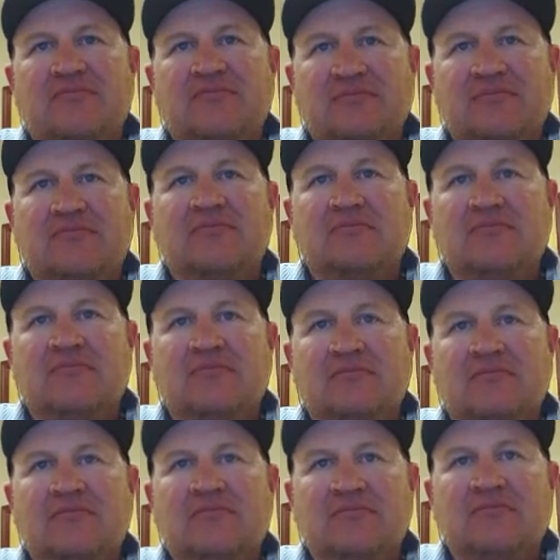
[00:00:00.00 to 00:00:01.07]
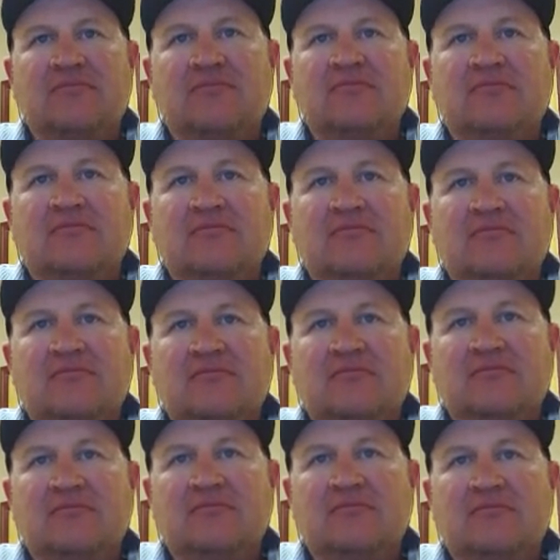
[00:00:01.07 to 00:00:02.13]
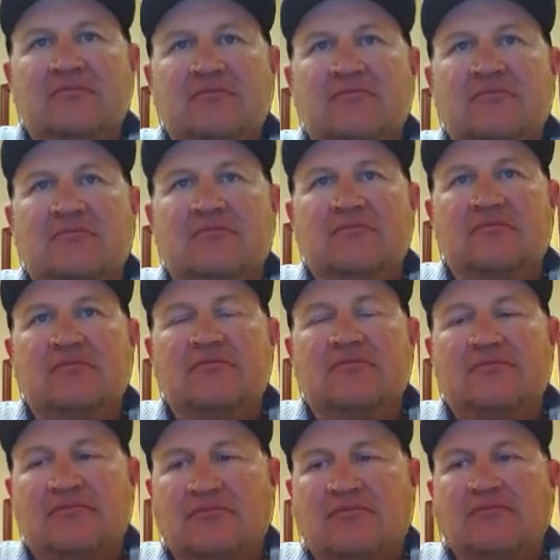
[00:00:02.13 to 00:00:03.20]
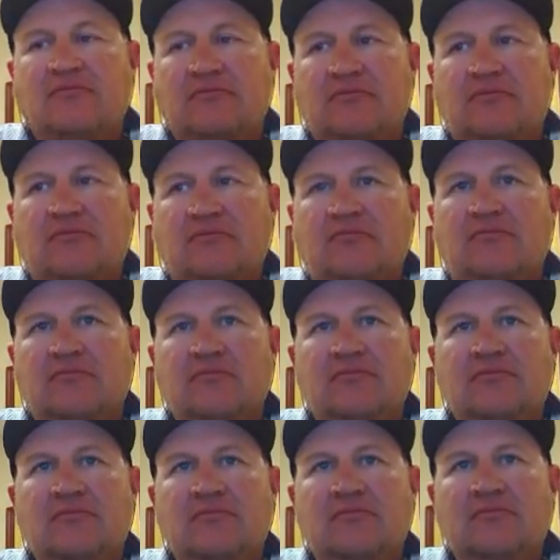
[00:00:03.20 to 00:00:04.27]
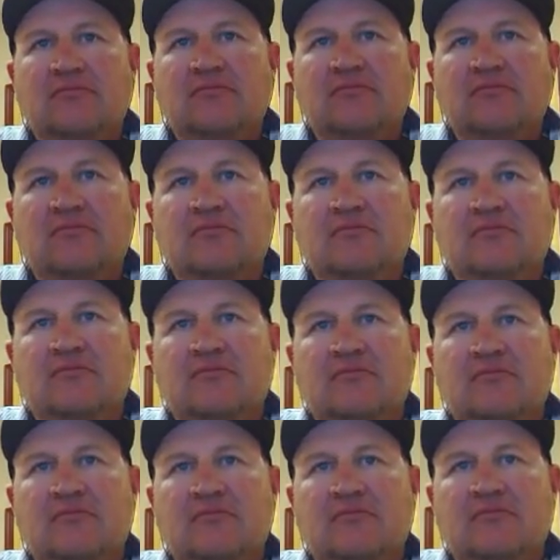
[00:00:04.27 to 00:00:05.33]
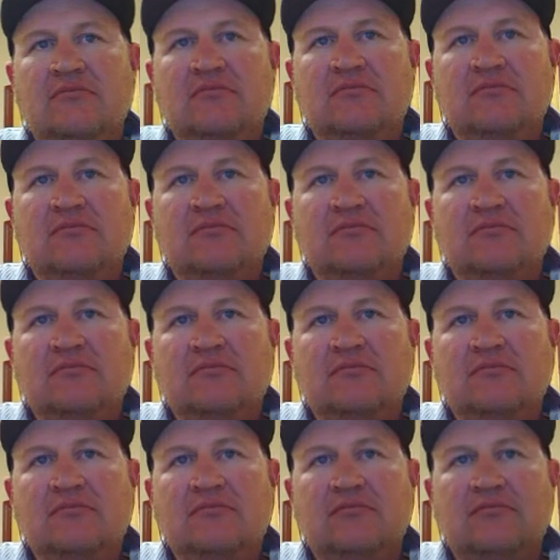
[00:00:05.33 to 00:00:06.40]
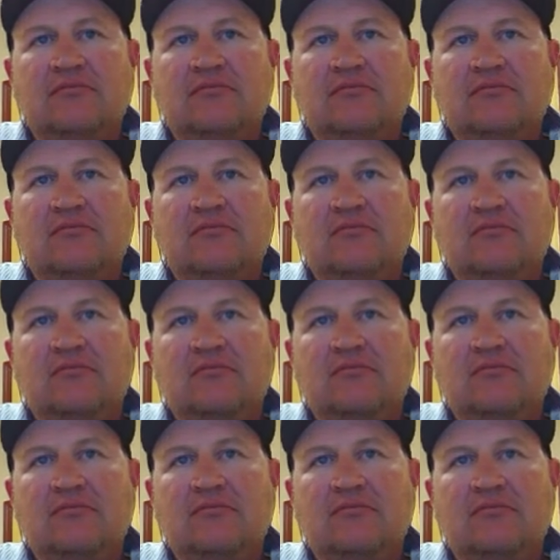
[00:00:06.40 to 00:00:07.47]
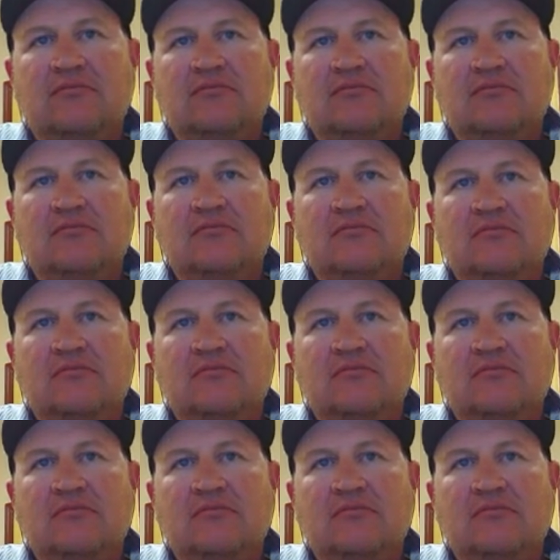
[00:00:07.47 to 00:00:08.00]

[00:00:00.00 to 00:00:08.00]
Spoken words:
This person isn't speaking.